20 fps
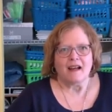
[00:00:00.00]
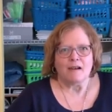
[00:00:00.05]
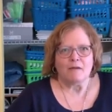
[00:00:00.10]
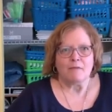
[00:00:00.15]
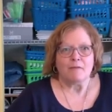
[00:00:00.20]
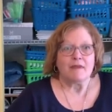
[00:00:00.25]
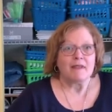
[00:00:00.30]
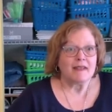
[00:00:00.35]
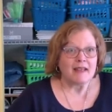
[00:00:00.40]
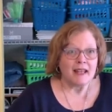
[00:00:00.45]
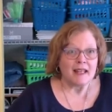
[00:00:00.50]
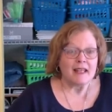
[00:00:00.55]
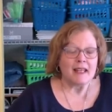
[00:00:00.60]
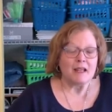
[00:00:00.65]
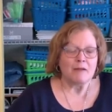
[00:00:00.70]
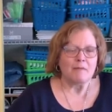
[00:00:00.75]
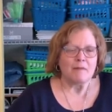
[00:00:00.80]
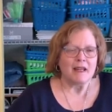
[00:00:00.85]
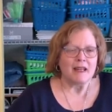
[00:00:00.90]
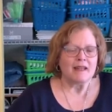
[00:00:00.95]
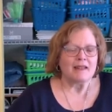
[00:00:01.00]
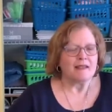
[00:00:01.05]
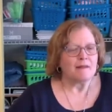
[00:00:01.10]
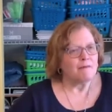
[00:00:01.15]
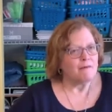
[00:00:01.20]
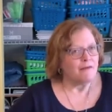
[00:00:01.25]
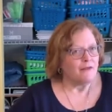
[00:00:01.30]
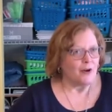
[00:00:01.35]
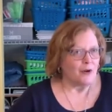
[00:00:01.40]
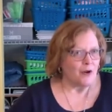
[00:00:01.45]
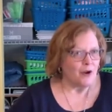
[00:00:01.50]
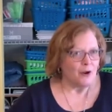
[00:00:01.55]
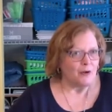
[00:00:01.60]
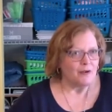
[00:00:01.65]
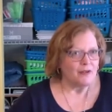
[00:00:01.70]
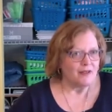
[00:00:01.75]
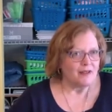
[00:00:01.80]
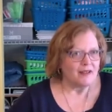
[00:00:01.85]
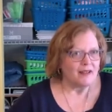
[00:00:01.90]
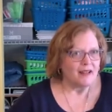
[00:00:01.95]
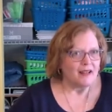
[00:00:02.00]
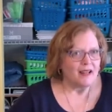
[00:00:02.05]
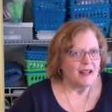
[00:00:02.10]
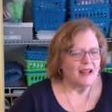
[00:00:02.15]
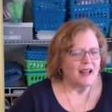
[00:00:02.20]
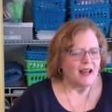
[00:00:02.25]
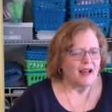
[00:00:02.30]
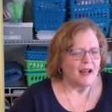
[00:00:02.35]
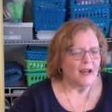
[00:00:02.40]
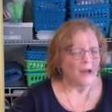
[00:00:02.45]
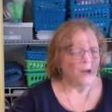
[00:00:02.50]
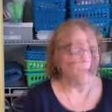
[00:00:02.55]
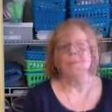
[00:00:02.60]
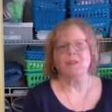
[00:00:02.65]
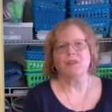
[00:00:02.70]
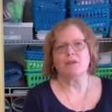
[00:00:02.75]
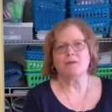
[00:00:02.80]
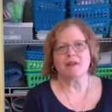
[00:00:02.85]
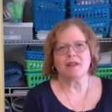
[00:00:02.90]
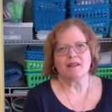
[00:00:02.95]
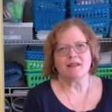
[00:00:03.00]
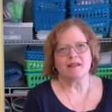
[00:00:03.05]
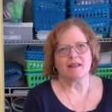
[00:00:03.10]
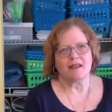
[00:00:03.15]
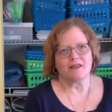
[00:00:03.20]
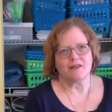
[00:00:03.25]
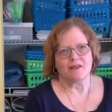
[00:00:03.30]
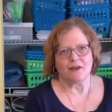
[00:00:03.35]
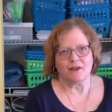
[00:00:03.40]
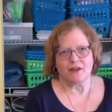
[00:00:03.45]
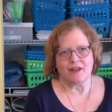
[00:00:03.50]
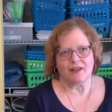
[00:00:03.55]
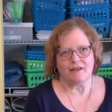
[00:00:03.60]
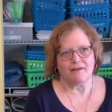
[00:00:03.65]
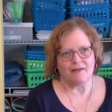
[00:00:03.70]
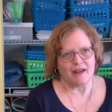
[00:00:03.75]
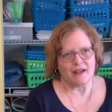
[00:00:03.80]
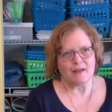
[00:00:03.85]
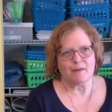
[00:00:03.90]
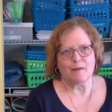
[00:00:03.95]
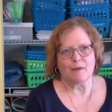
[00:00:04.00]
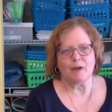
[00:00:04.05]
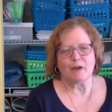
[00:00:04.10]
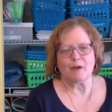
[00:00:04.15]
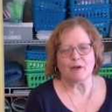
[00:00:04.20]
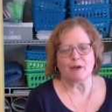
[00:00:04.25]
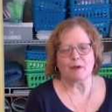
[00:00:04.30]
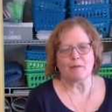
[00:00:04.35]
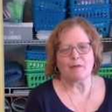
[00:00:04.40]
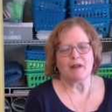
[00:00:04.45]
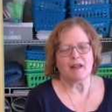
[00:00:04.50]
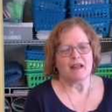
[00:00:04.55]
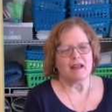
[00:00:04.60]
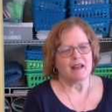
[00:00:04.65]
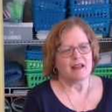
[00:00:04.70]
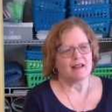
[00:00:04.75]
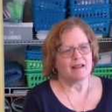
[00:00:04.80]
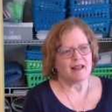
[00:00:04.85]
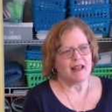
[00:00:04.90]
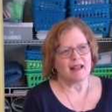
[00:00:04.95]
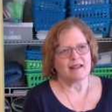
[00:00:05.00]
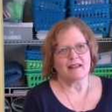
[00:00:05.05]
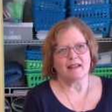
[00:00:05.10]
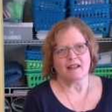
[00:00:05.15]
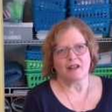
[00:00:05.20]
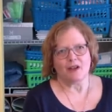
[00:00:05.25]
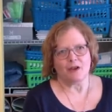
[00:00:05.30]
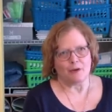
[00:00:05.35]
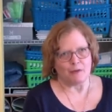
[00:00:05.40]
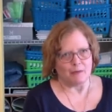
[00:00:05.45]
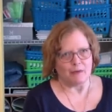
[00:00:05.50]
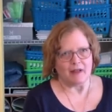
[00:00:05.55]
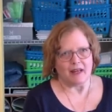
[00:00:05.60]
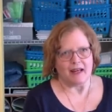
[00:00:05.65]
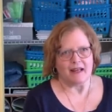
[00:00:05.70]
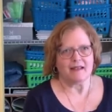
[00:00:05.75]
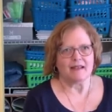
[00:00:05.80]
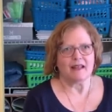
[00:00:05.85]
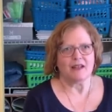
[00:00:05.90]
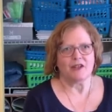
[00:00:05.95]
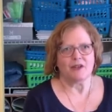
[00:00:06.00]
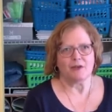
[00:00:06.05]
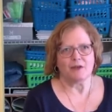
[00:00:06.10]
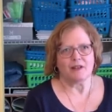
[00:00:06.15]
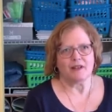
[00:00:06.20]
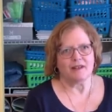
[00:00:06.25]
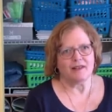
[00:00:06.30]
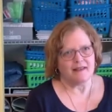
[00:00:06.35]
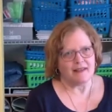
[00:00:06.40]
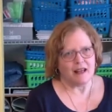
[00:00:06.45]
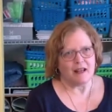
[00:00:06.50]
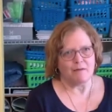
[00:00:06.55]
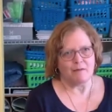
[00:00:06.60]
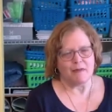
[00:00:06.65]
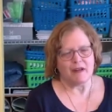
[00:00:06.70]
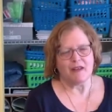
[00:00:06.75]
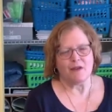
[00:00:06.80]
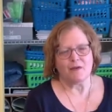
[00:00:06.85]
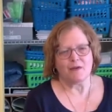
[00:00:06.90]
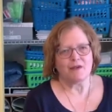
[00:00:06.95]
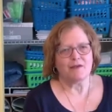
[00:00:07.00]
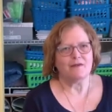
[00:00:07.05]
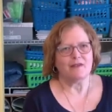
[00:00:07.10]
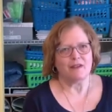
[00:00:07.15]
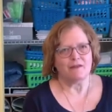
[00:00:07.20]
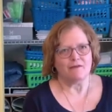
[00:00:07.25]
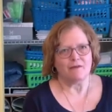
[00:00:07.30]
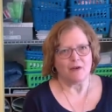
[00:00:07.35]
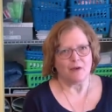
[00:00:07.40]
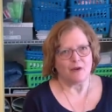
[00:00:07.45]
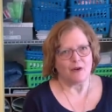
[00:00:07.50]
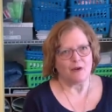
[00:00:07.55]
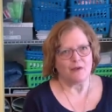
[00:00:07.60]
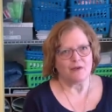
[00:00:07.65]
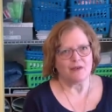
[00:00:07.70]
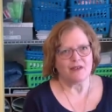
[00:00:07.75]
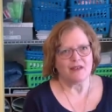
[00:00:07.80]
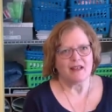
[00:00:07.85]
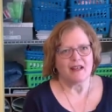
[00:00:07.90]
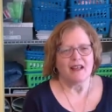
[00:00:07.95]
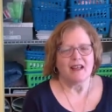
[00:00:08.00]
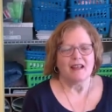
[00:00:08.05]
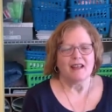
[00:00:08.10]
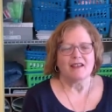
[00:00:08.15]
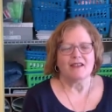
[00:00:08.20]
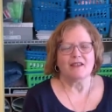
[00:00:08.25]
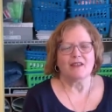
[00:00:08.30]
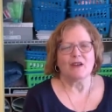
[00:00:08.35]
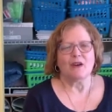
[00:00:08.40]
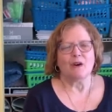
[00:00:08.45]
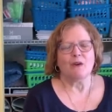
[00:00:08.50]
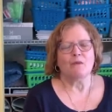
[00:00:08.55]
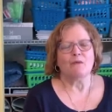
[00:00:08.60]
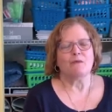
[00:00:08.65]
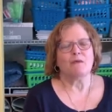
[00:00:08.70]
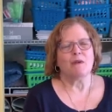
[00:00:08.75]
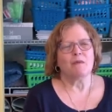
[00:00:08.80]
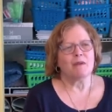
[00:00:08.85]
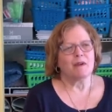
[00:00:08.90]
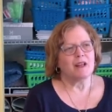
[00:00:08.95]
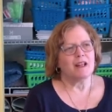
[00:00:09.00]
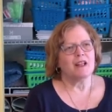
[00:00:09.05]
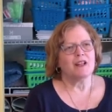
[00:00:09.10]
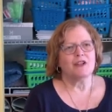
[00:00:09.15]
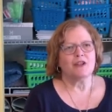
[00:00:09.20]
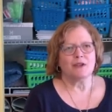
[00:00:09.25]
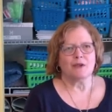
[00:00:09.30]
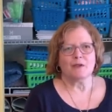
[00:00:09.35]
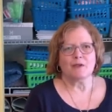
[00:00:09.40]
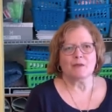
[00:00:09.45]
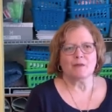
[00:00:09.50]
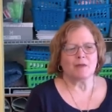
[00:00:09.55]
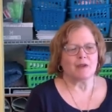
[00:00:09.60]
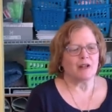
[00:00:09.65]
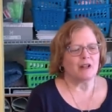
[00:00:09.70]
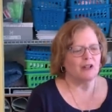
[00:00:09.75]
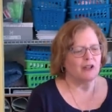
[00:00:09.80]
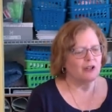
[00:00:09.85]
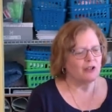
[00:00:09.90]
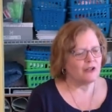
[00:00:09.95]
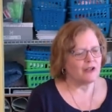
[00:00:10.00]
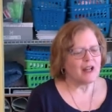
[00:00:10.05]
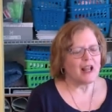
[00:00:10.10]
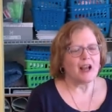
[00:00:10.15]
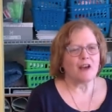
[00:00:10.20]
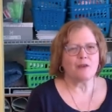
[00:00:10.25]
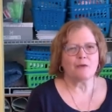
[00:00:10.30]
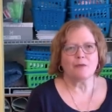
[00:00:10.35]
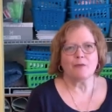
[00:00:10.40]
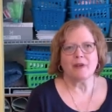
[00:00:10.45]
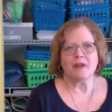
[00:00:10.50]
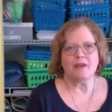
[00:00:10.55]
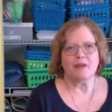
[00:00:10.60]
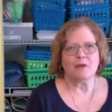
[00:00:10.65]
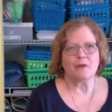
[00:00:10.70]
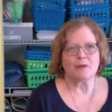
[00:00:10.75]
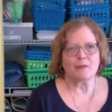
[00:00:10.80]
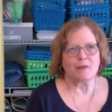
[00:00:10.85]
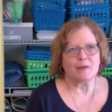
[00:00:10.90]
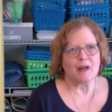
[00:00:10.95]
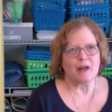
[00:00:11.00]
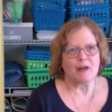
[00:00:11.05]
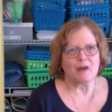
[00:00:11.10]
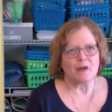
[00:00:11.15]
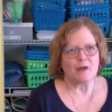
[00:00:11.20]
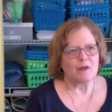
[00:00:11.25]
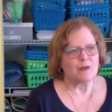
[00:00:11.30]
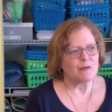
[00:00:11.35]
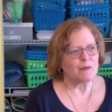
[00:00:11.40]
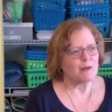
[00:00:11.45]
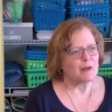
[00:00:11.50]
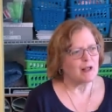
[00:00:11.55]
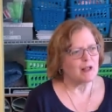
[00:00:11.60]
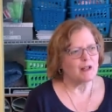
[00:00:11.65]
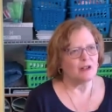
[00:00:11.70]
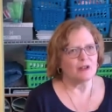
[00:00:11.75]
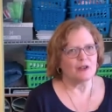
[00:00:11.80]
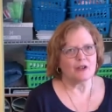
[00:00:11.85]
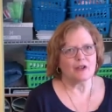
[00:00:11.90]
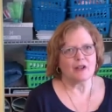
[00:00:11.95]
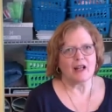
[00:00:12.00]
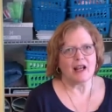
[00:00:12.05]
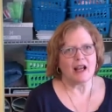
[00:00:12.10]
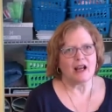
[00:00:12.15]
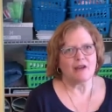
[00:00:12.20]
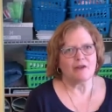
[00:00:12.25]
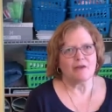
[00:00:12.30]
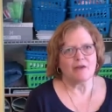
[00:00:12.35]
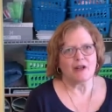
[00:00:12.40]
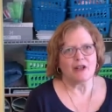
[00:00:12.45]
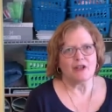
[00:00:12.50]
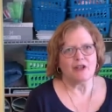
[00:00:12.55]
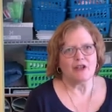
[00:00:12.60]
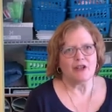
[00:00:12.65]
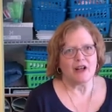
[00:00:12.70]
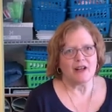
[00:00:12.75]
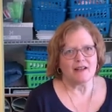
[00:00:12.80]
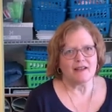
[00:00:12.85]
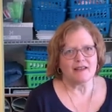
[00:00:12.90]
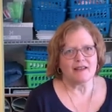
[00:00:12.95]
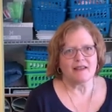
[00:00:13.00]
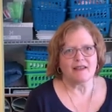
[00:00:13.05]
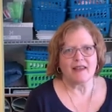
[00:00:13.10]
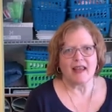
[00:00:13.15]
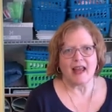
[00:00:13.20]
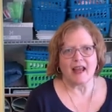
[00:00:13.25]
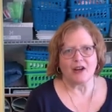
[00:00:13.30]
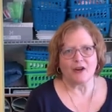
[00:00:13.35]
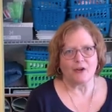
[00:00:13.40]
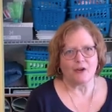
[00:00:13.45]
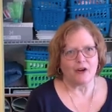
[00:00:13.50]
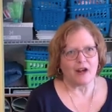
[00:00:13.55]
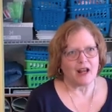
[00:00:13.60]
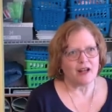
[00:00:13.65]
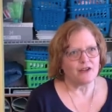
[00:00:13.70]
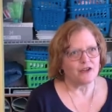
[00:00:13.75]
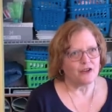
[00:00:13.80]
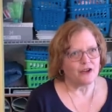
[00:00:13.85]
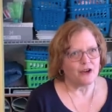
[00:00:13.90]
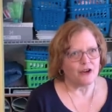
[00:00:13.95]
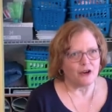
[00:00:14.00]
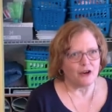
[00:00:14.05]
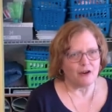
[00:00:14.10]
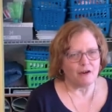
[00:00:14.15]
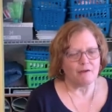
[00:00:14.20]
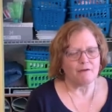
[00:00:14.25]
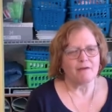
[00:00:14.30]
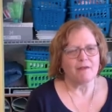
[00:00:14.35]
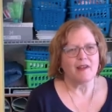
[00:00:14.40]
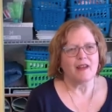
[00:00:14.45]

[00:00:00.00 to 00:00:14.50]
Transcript: sending me some photos. That's one of the reasons I started the Facebook group, is that's another place that you can send me those fit photos. So what we're going to do is we're going to learn how to read those wrinkles. We're going to learn how to adjust that crotch curve.